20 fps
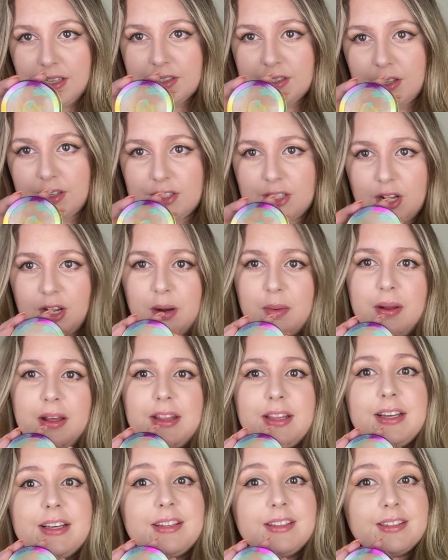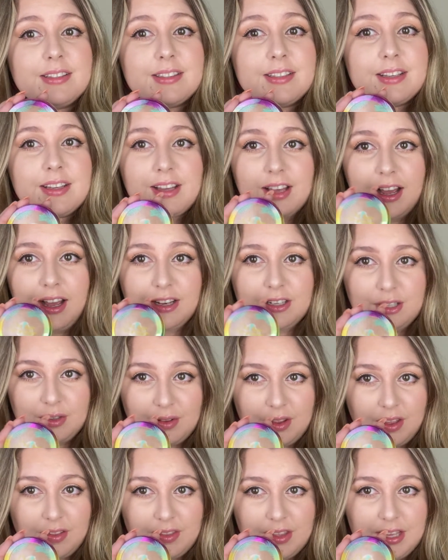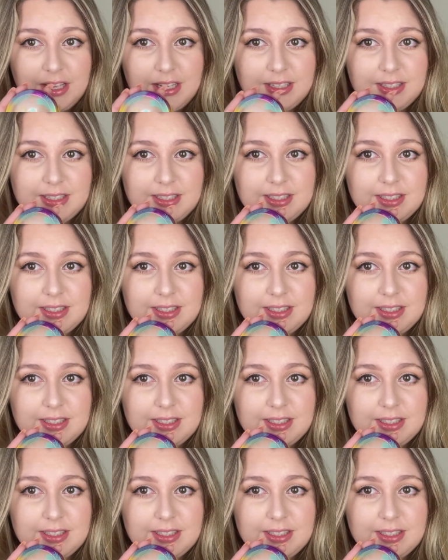So I was talking about this. I do love this.